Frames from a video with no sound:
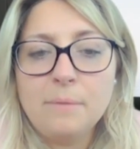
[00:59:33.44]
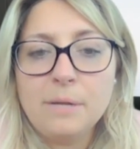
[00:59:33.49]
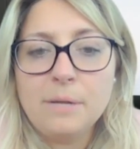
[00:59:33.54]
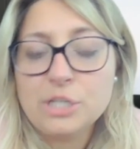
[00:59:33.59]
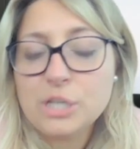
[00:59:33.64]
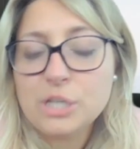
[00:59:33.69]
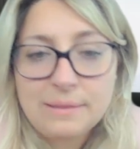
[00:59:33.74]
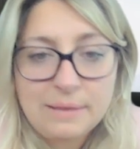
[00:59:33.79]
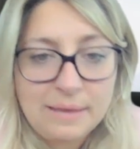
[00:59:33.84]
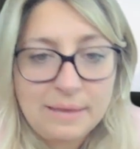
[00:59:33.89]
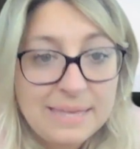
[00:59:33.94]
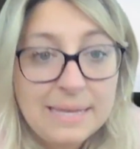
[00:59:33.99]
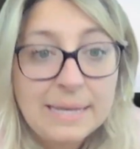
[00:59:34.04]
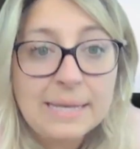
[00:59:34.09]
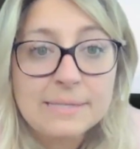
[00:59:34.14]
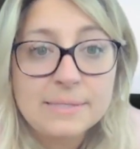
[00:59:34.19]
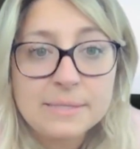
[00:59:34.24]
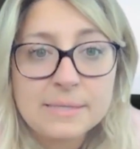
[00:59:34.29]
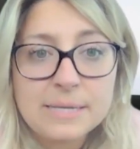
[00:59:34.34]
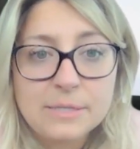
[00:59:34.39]
Which I
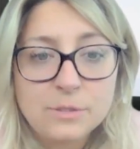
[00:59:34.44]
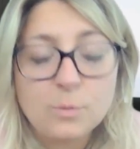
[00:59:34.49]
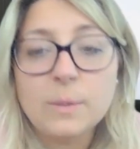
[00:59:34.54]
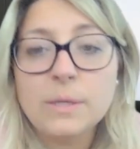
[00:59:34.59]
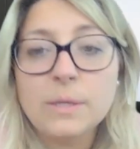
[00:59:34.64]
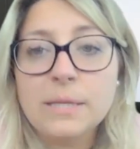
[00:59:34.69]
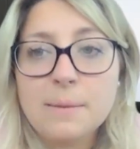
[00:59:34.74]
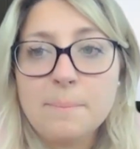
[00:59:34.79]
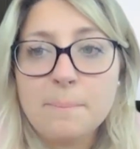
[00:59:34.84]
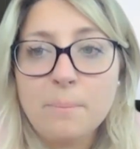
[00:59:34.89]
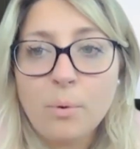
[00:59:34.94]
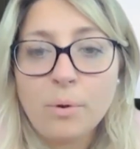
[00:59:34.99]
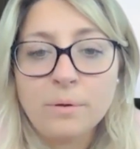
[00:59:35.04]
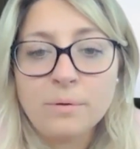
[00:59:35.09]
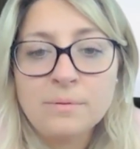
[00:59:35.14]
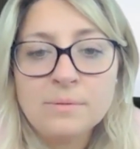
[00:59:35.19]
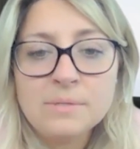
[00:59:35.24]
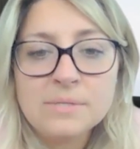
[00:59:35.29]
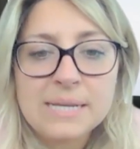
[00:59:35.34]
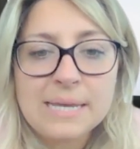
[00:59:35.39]
think is really
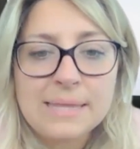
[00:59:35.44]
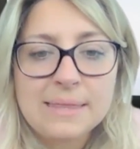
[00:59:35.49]
important.